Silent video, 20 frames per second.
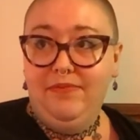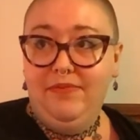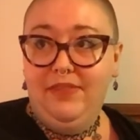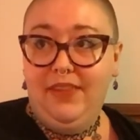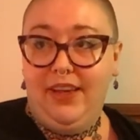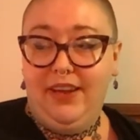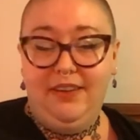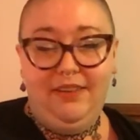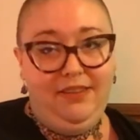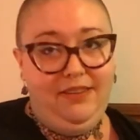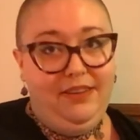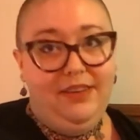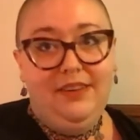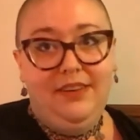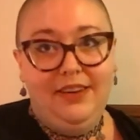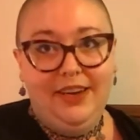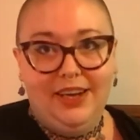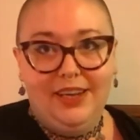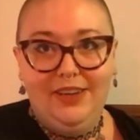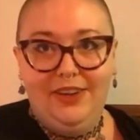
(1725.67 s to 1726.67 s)
that
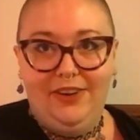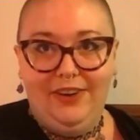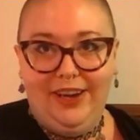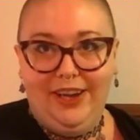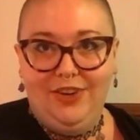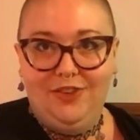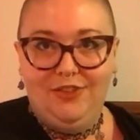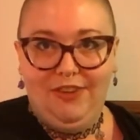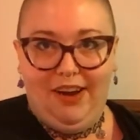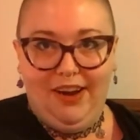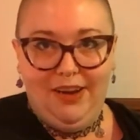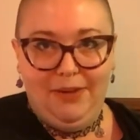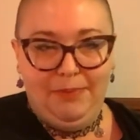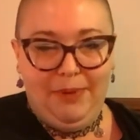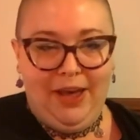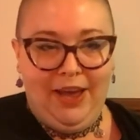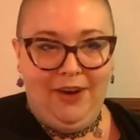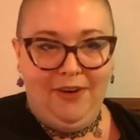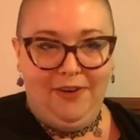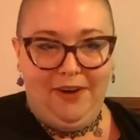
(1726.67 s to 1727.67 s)
Nickelodeon tried to
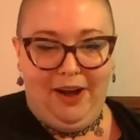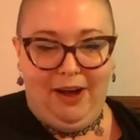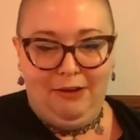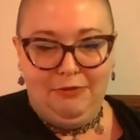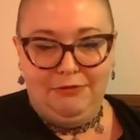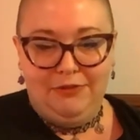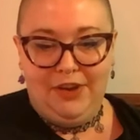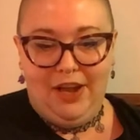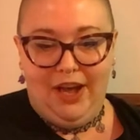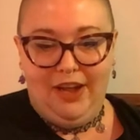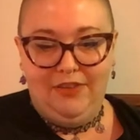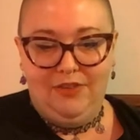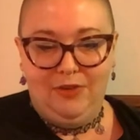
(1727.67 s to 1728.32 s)
pay her off not